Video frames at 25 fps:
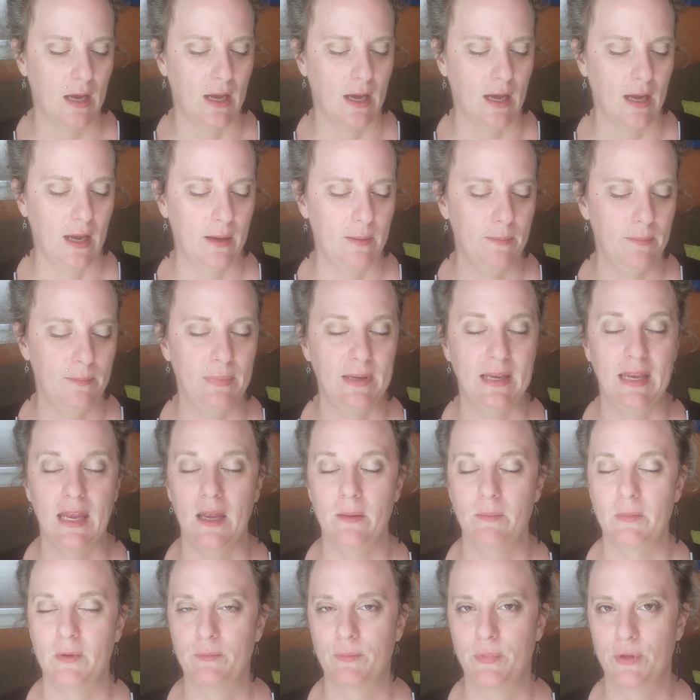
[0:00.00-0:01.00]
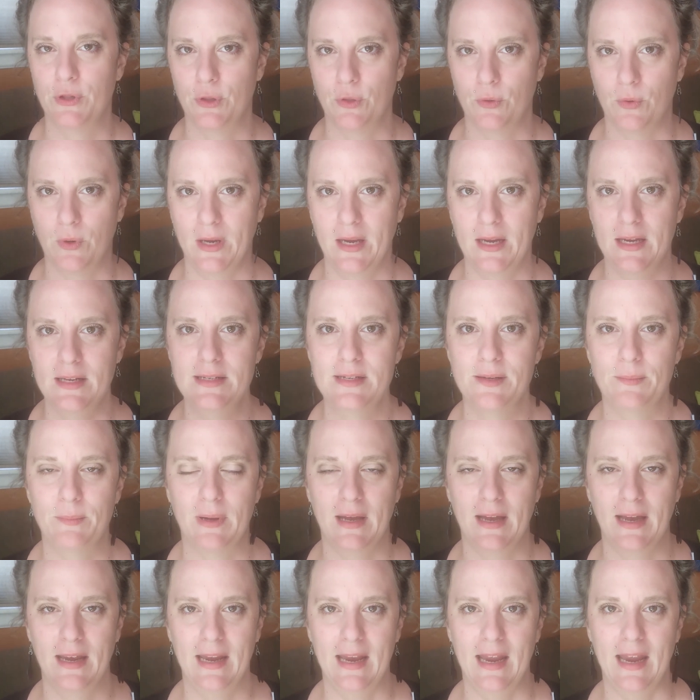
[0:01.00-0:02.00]
I became employed
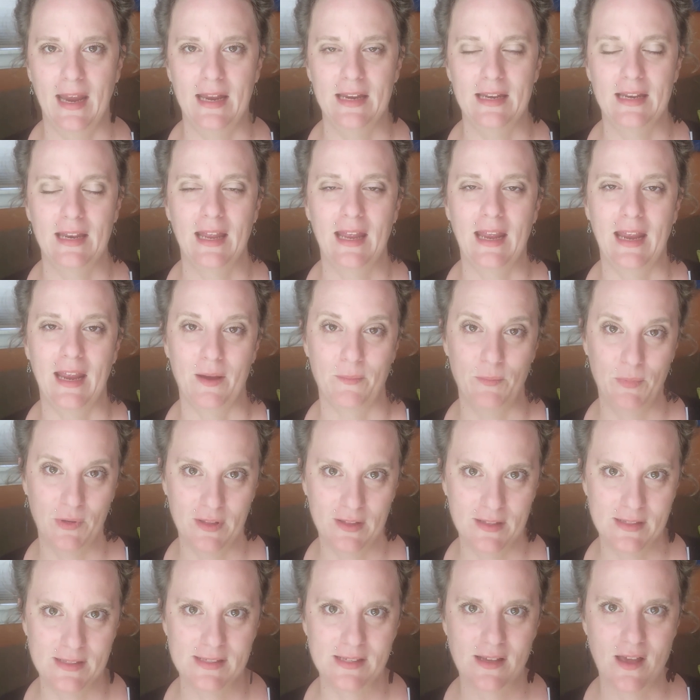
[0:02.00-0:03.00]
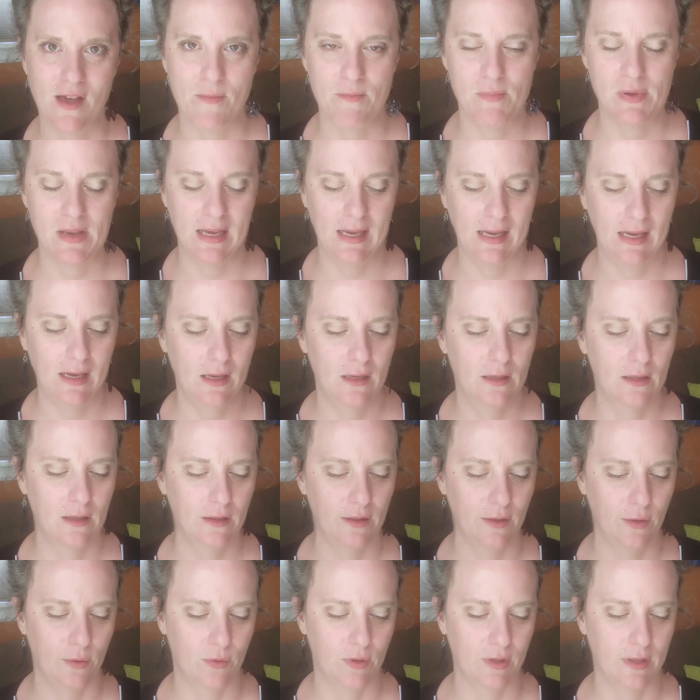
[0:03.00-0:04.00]
by an ambulance company
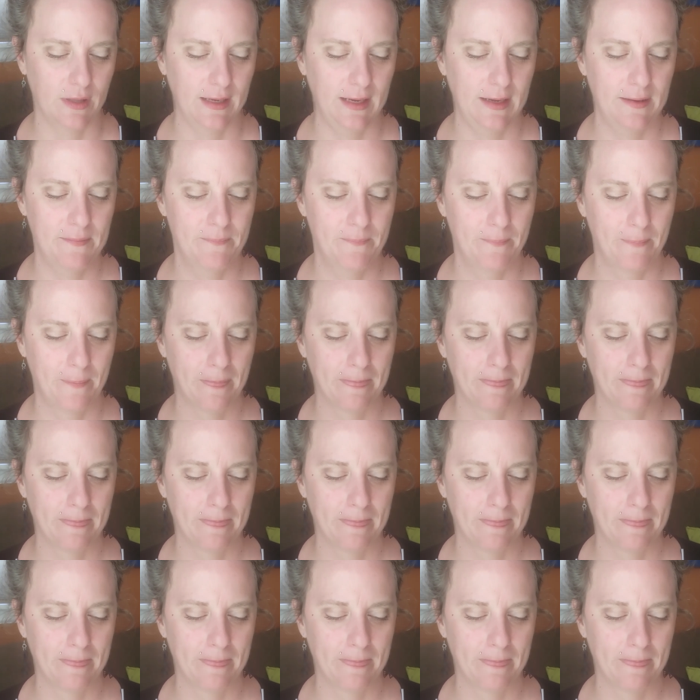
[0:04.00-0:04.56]
locally.